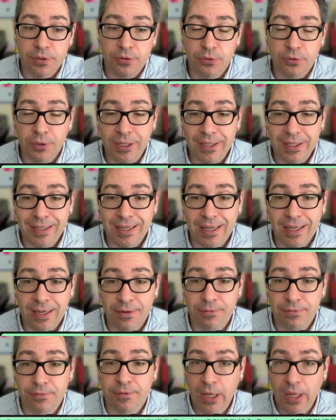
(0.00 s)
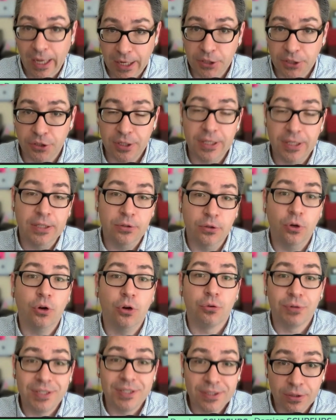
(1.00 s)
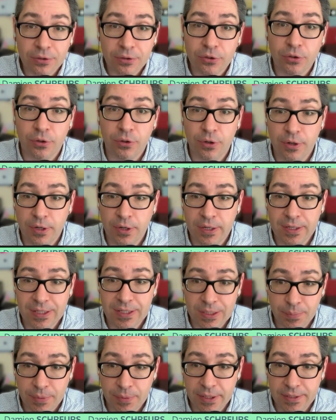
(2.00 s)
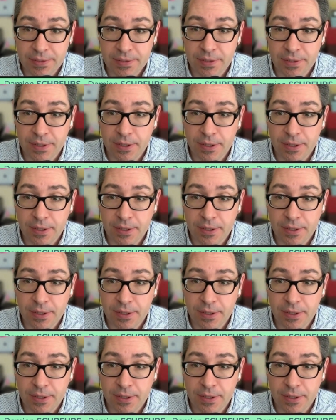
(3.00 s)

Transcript: You can have actually in horizontal splits.